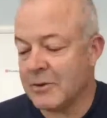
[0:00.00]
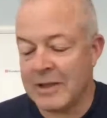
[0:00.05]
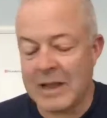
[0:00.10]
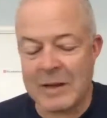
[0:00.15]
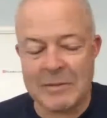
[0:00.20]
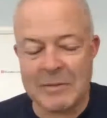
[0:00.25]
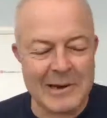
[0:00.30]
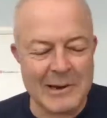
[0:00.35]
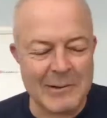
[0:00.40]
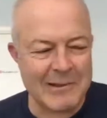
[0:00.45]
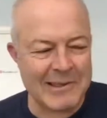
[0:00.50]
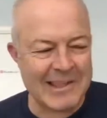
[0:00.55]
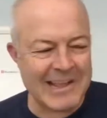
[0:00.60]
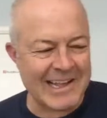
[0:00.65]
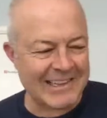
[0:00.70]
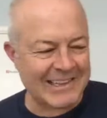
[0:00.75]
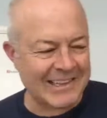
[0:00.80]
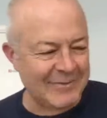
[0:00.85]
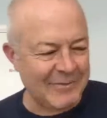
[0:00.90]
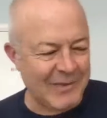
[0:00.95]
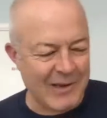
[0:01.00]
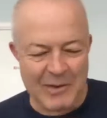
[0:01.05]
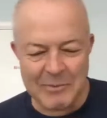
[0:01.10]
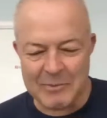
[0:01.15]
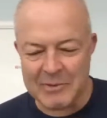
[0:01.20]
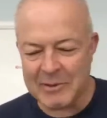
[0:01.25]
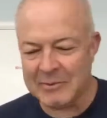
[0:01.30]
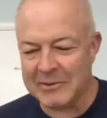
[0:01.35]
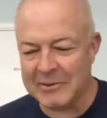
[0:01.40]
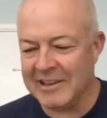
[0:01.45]
Let me know when that's
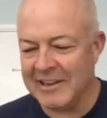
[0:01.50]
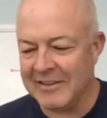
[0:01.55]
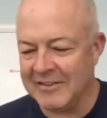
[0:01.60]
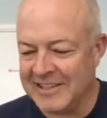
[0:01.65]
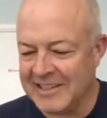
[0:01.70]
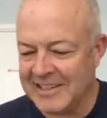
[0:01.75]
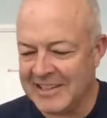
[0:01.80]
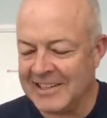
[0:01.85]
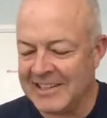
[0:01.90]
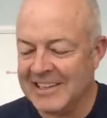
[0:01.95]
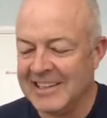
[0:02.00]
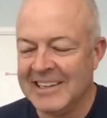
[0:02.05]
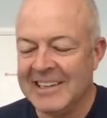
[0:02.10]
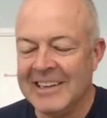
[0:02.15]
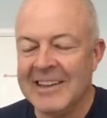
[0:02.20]
available. We'd love to.